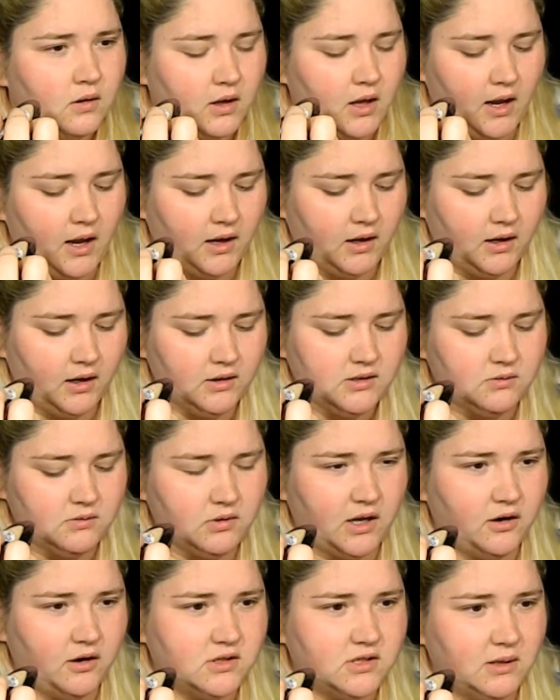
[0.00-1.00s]
Okay, I can kind of see where
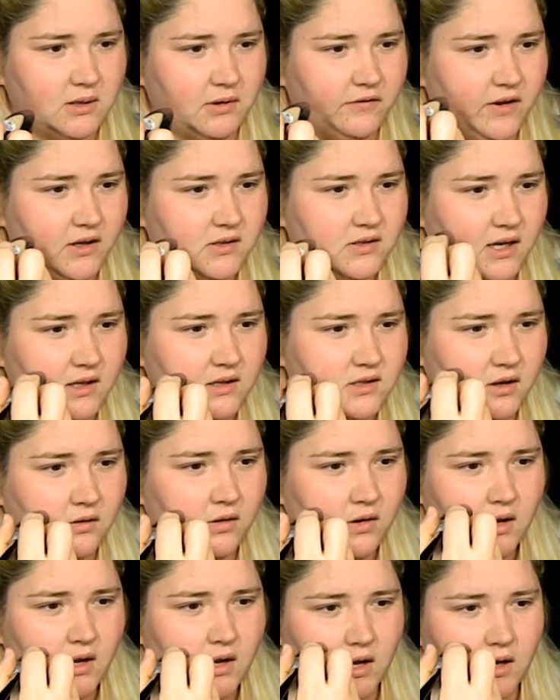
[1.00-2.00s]
the air is hitting my face at, so
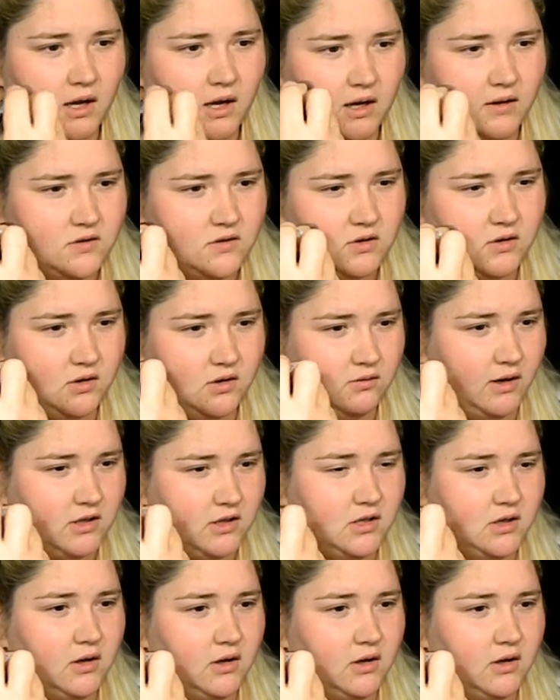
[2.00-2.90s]
it kind of gives you a direction.